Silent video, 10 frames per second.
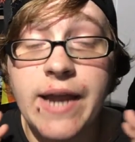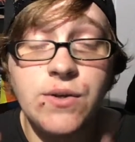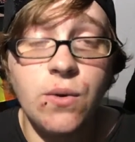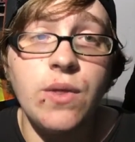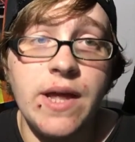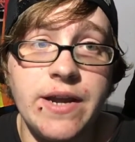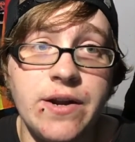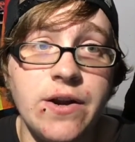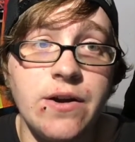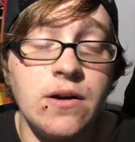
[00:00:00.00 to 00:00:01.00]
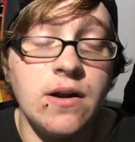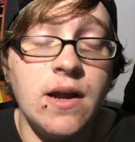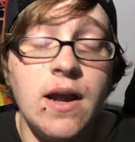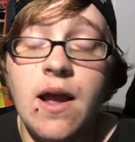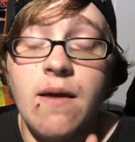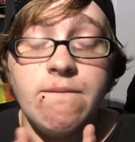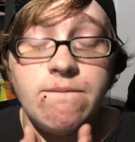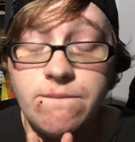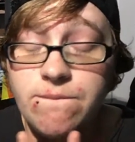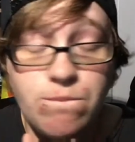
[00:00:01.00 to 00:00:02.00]
I don't like her.
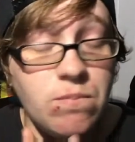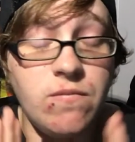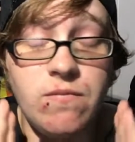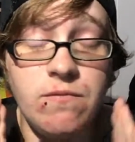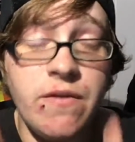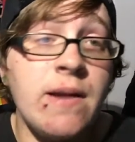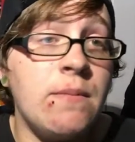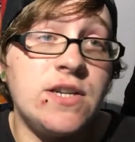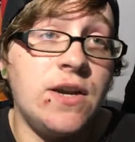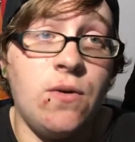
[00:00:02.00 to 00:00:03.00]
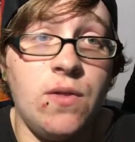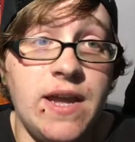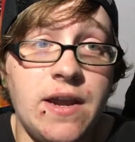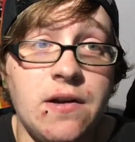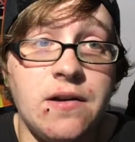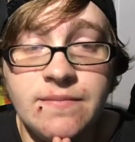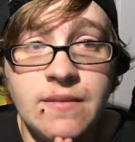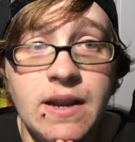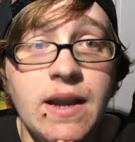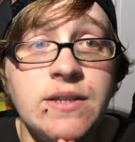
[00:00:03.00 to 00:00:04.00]
Very much I don't like her.
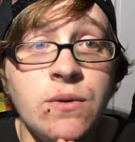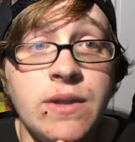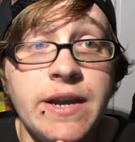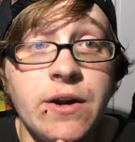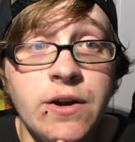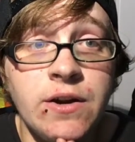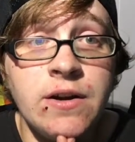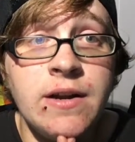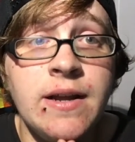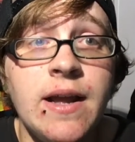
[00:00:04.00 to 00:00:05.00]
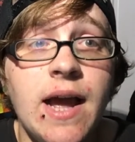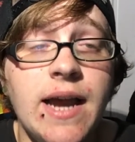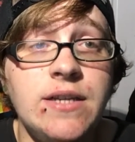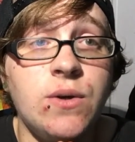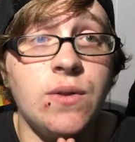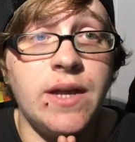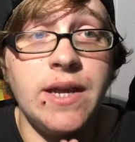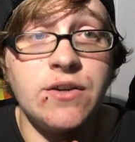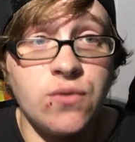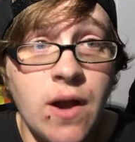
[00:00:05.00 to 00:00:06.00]
I don't like her, I don't
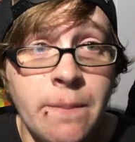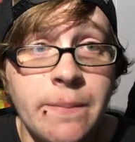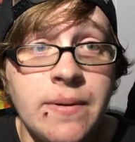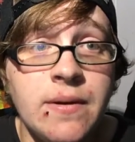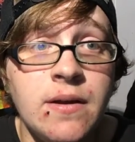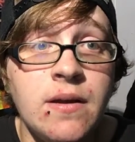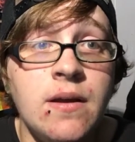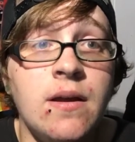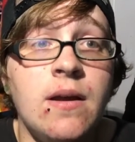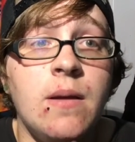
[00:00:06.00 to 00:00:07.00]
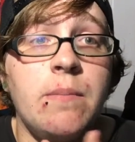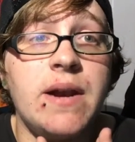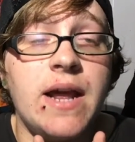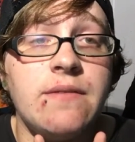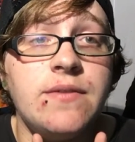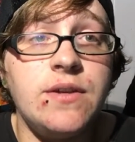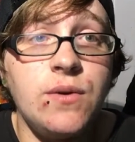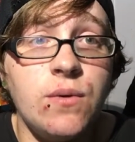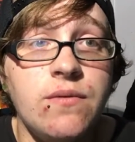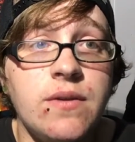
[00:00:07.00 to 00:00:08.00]
like Trump, but out of the
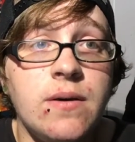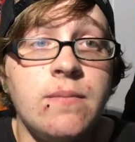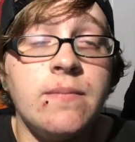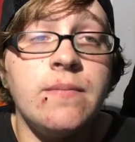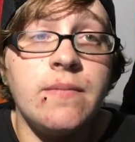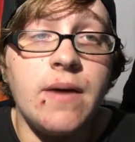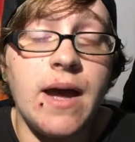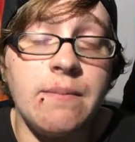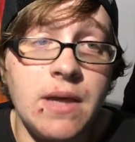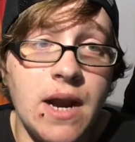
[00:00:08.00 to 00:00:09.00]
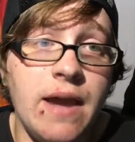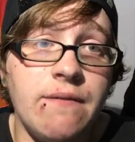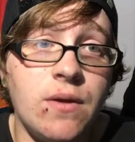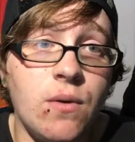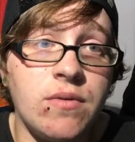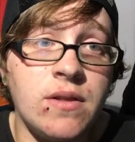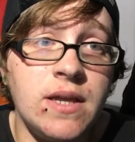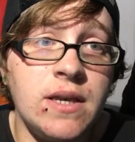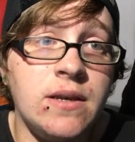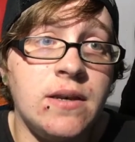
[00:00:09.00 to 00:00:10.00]
two of them, I'm gonna have to go with
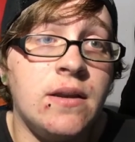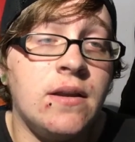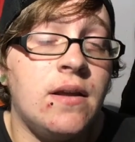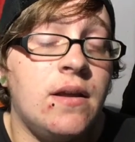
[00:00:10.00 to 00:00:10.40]
Clinton.